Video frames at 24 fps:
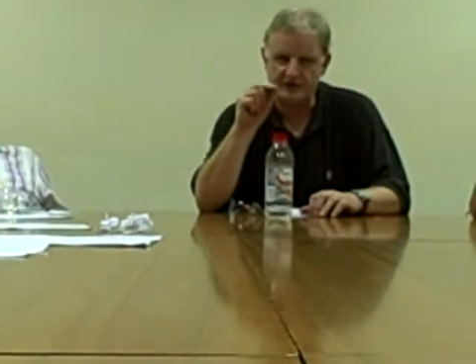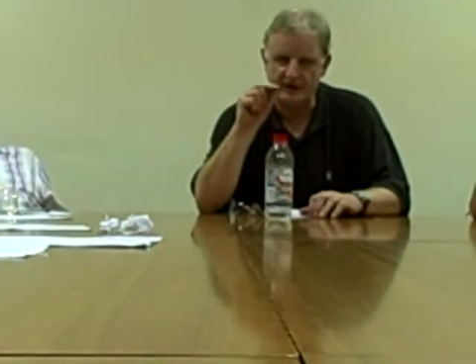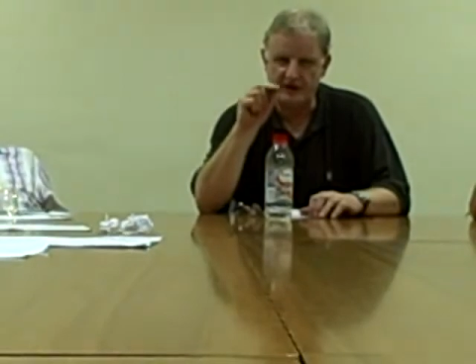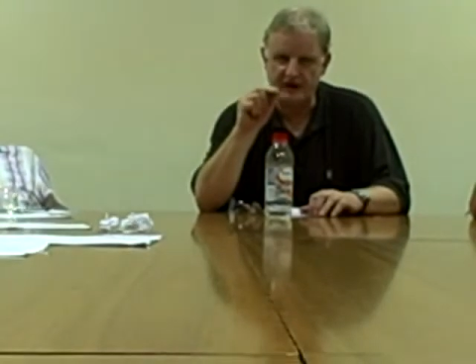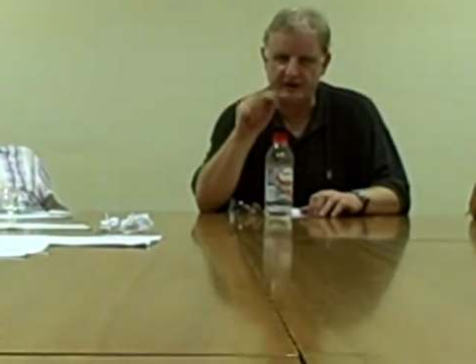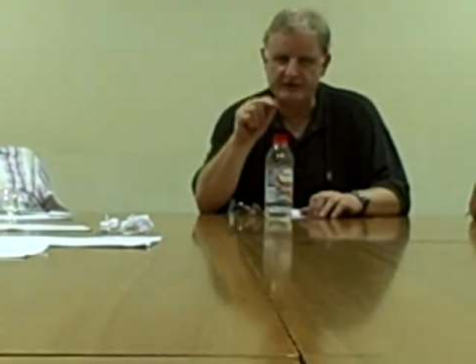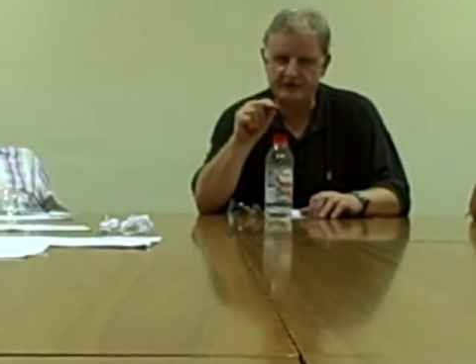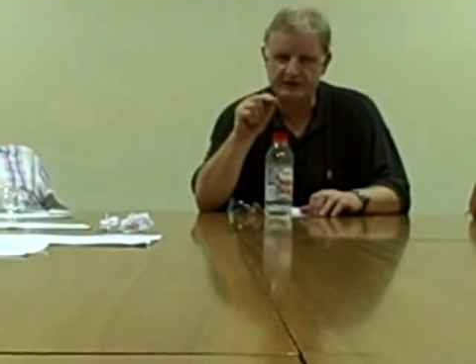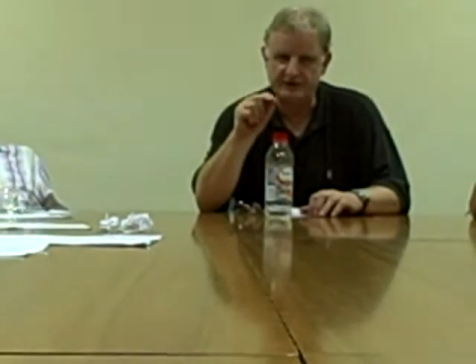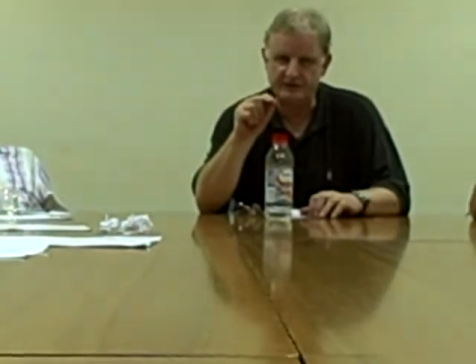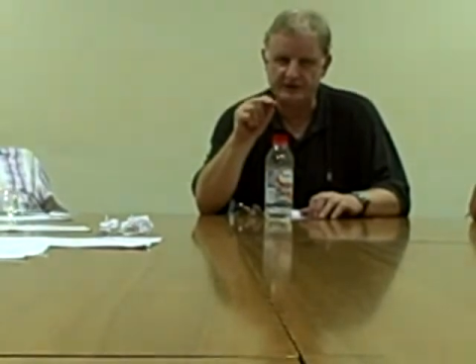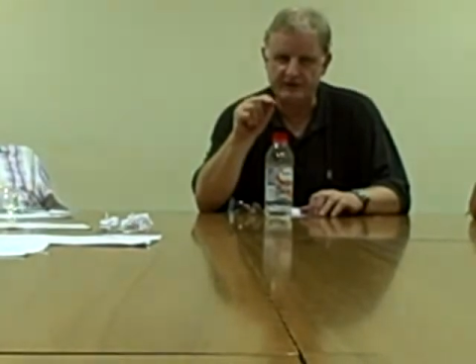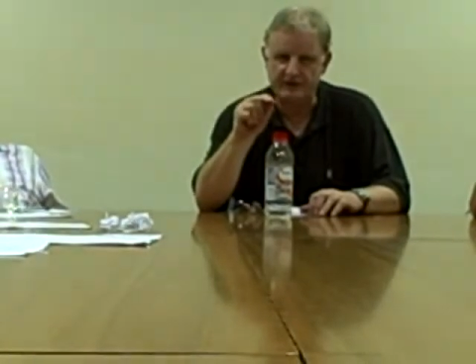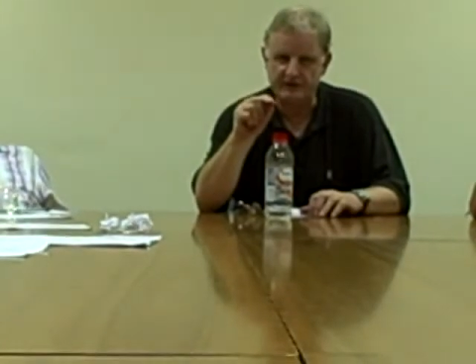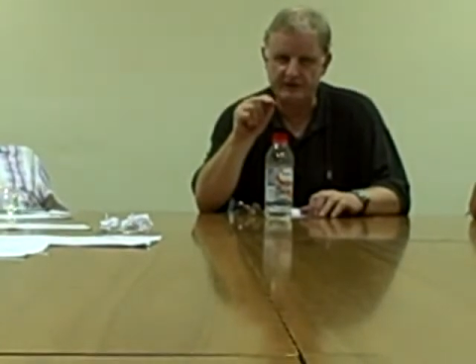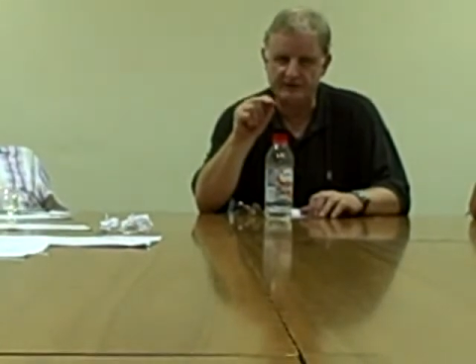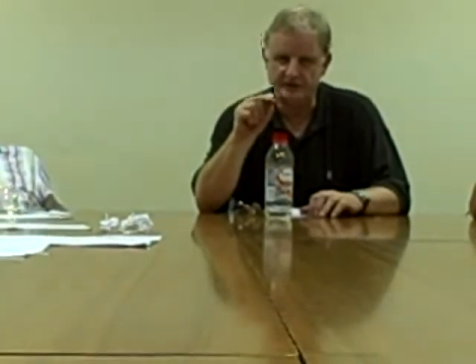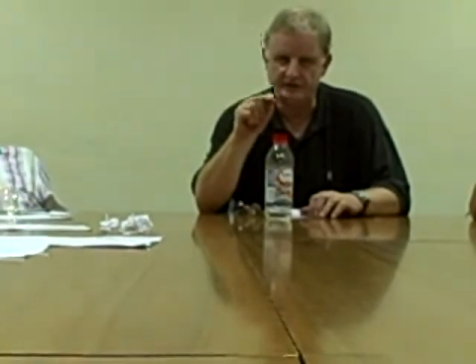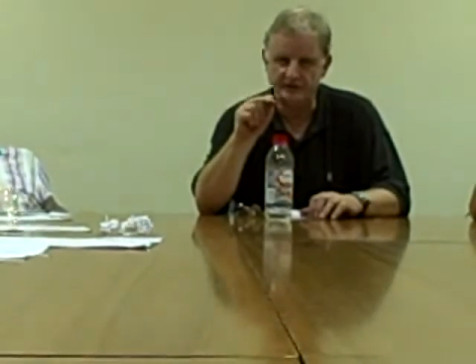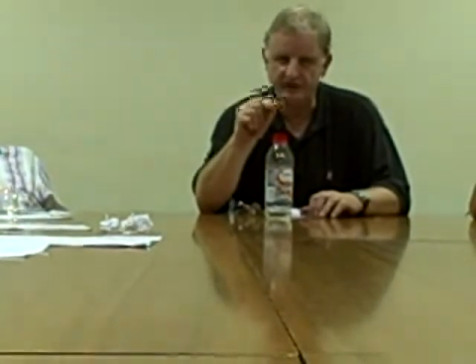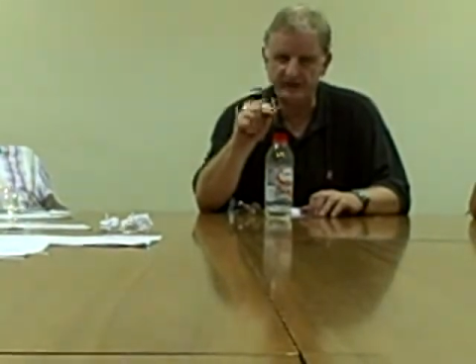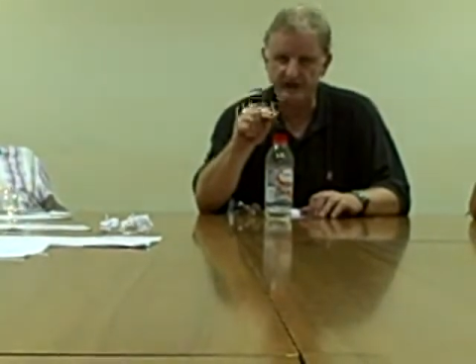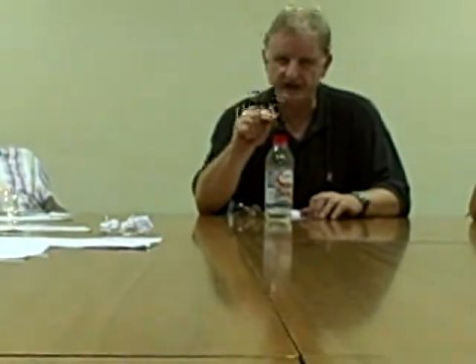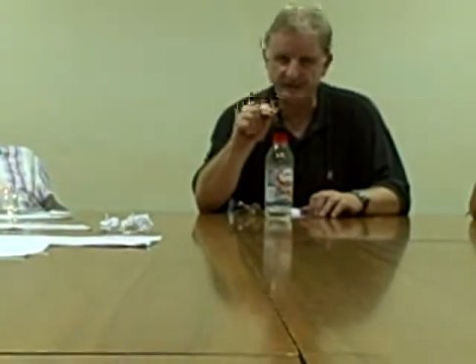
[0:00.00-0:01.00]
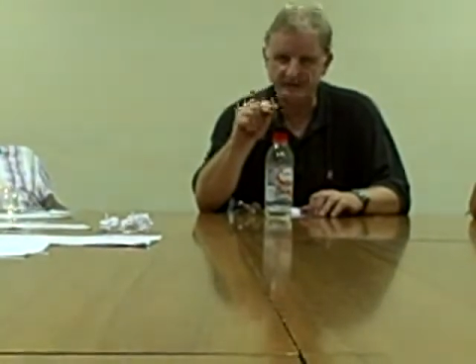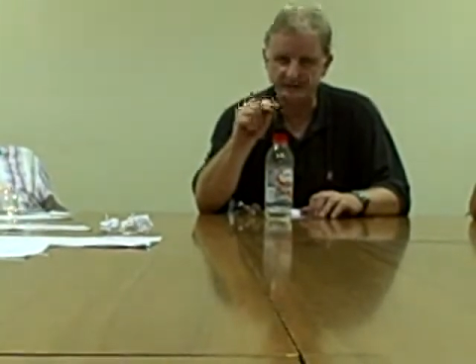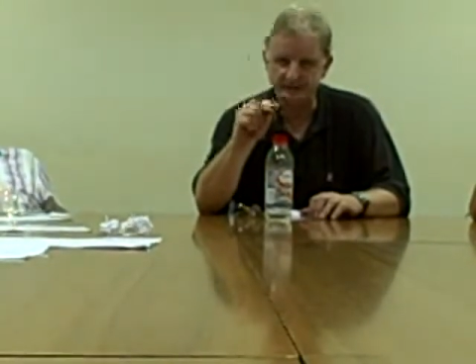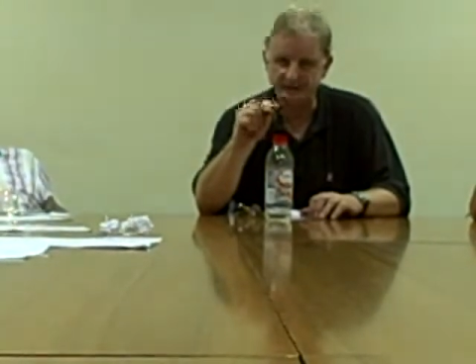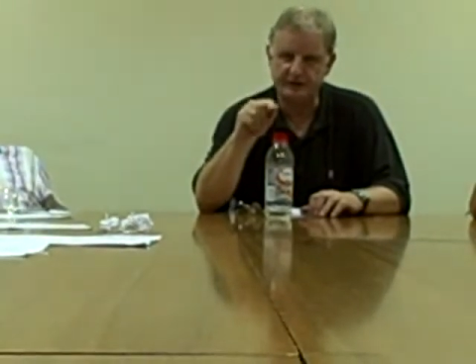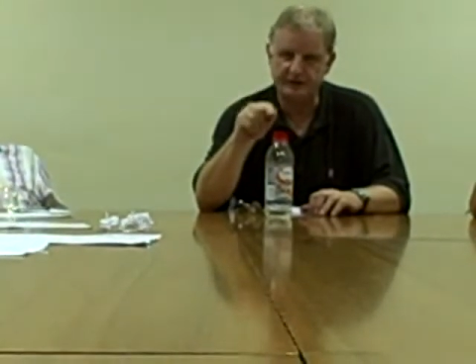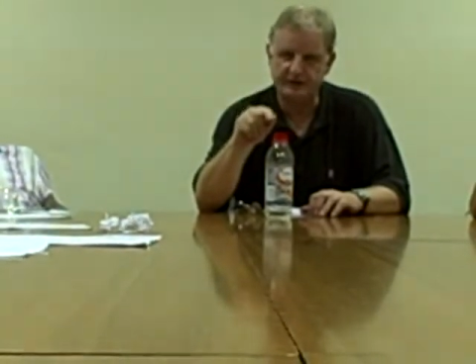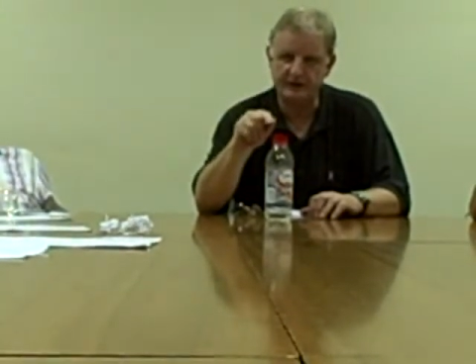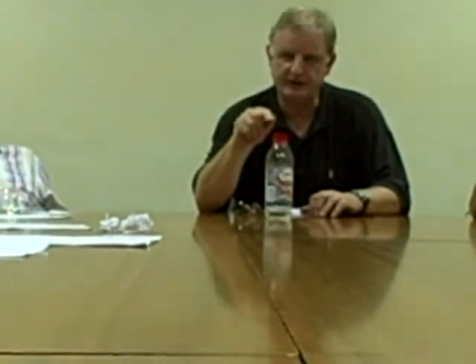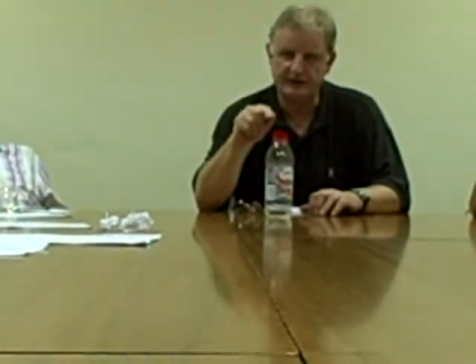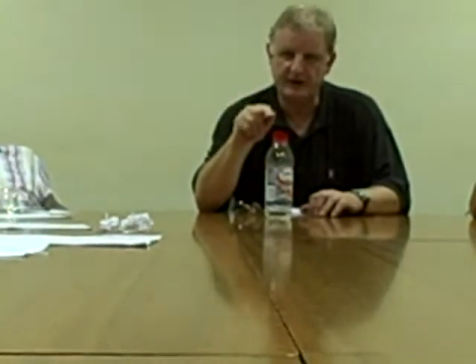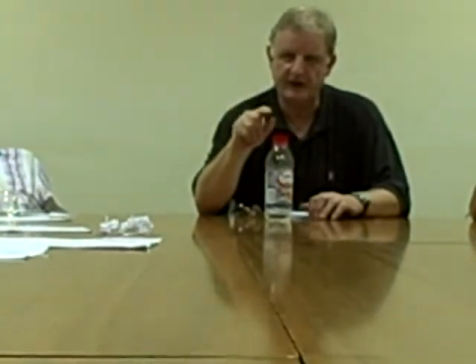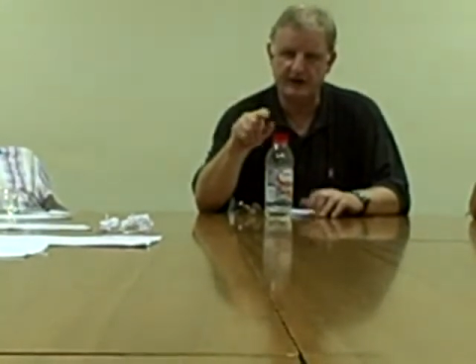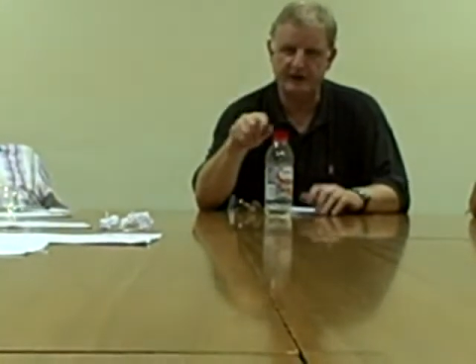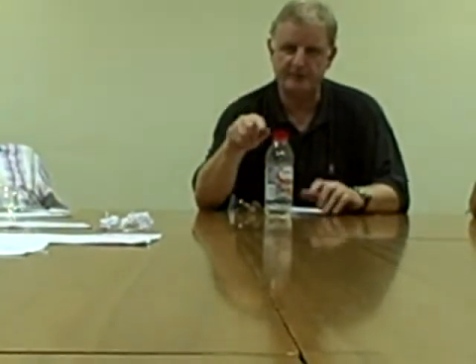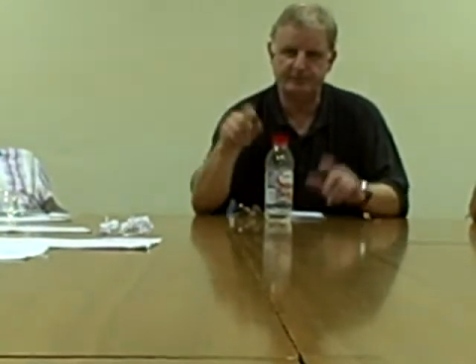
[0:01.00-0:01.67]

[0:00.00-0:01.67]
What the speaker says: ever did to make Britain a